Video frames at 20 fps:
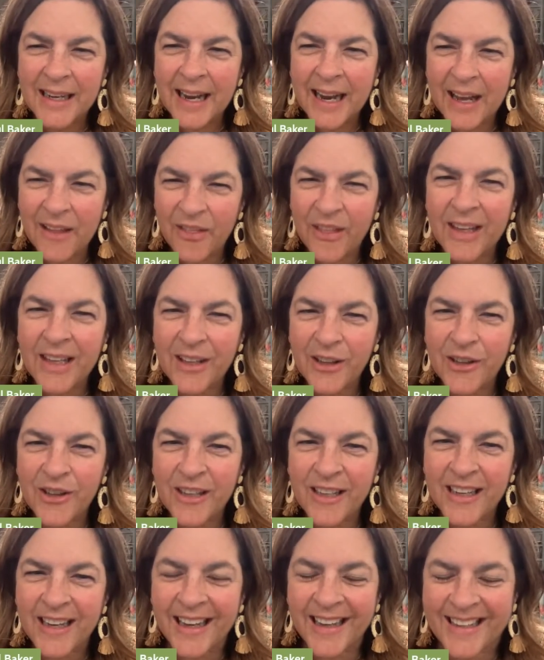I think you
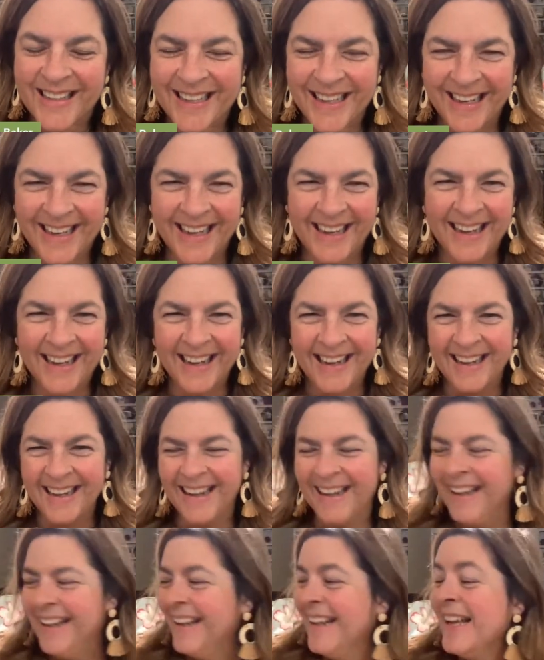did.
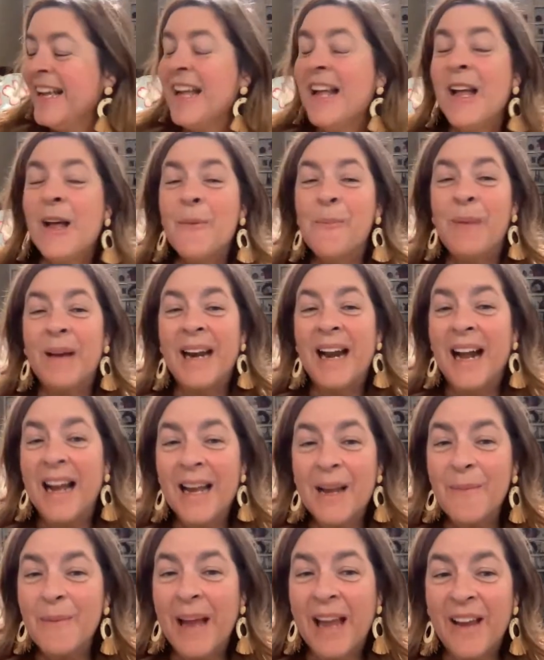But
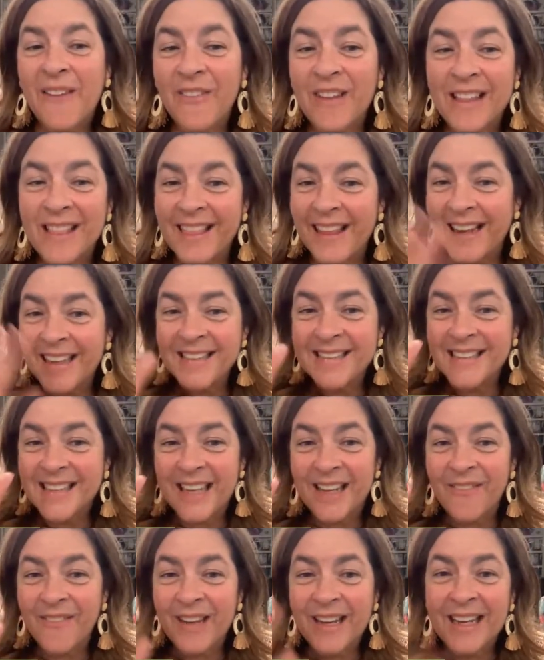I'm having
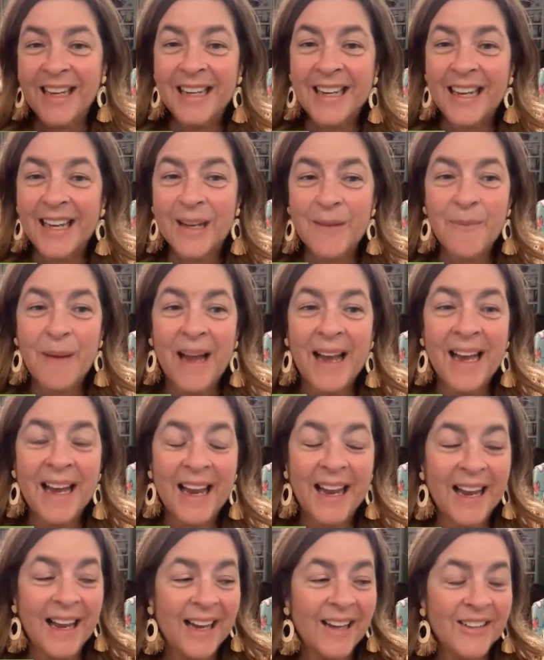Thanksgiving in my
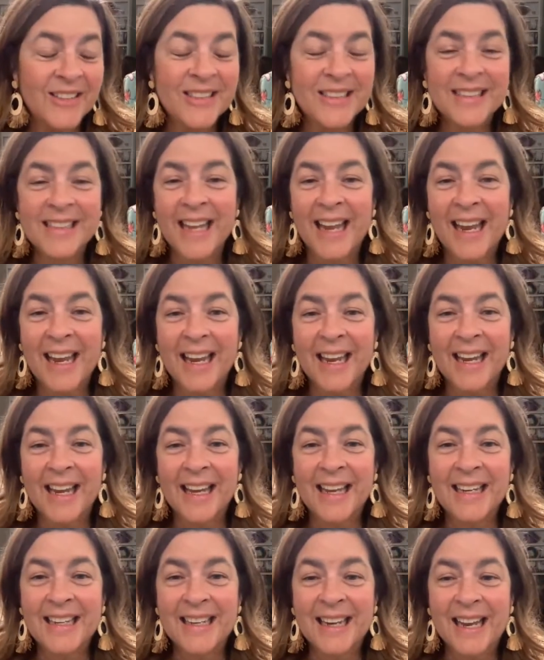house,
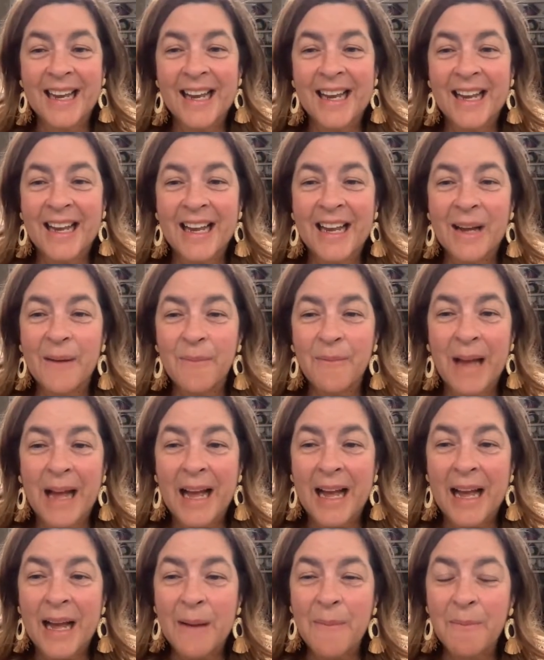and
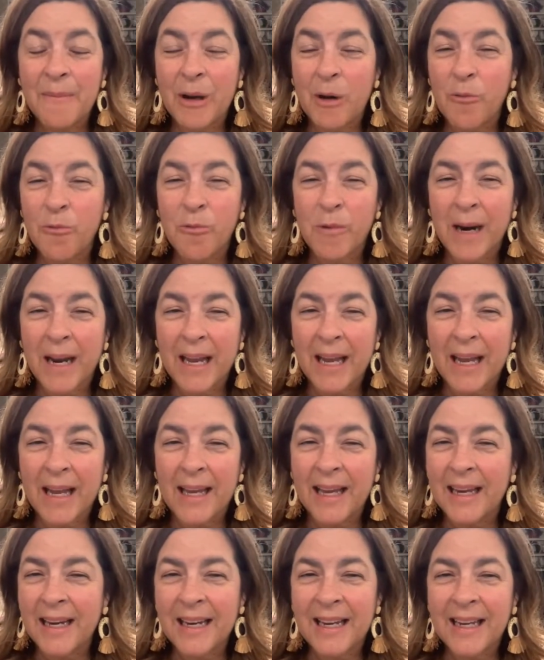I'm
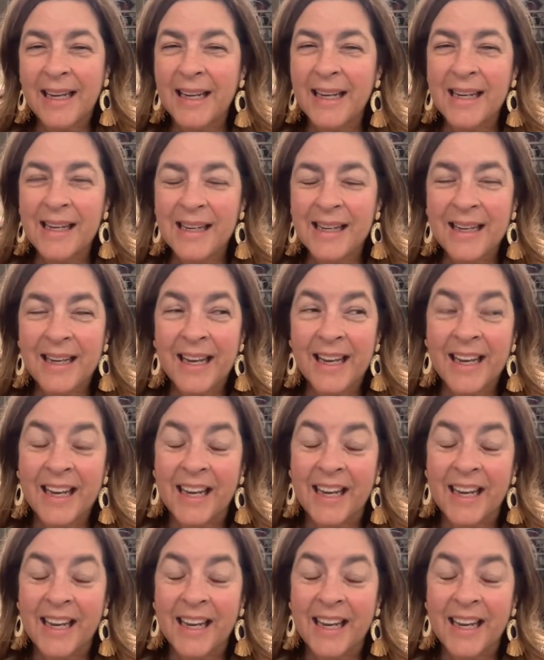ready-ish.